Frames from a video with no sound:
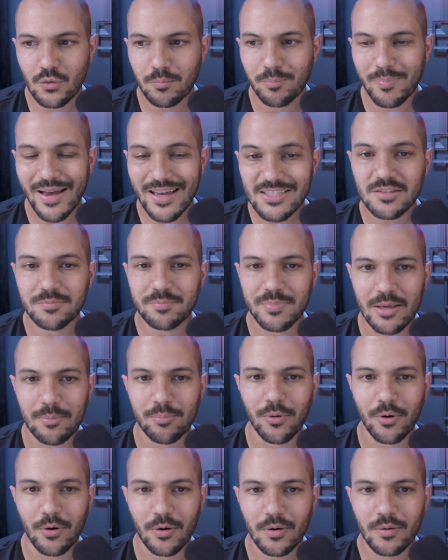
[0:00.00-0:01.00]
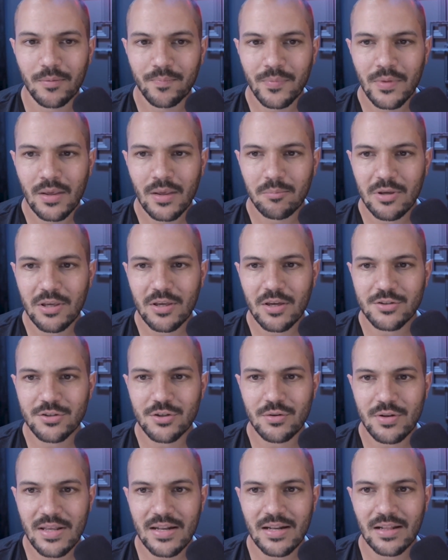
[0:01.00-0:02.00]
best people, because
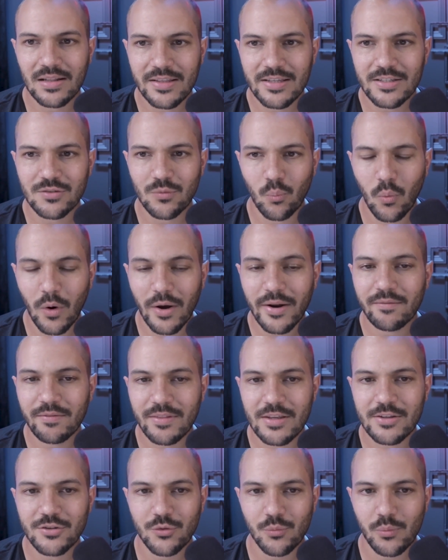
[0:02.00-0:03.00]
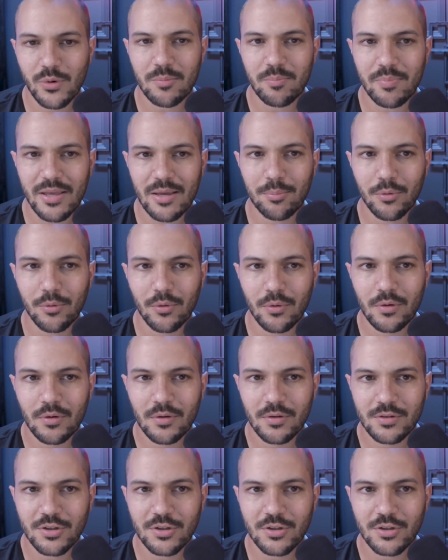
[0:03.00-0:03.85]
you need at least one of these 3 people